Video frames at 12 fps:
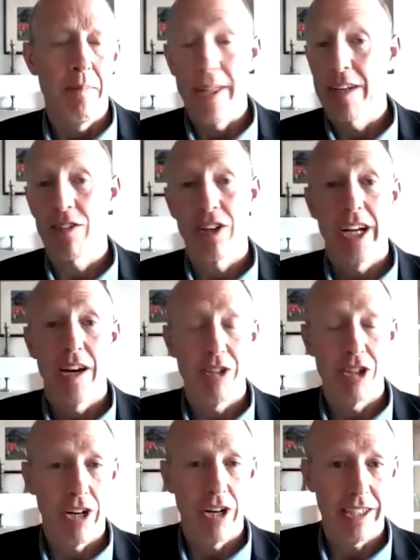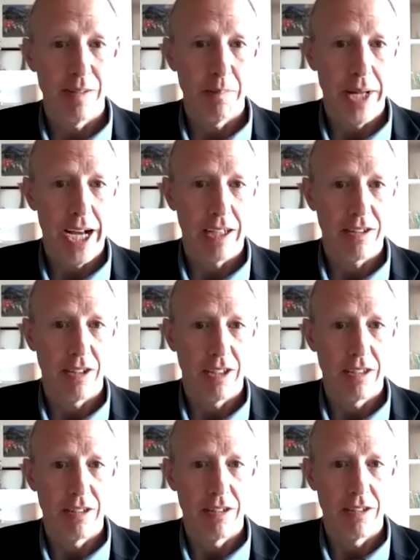that's going to have a direct impact
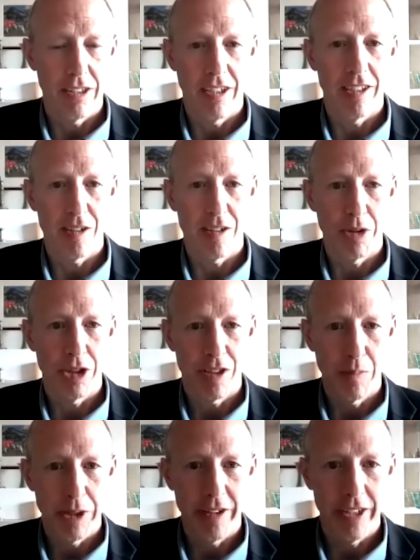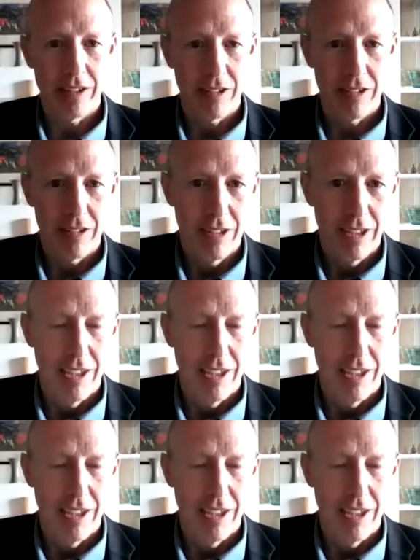on customer experience.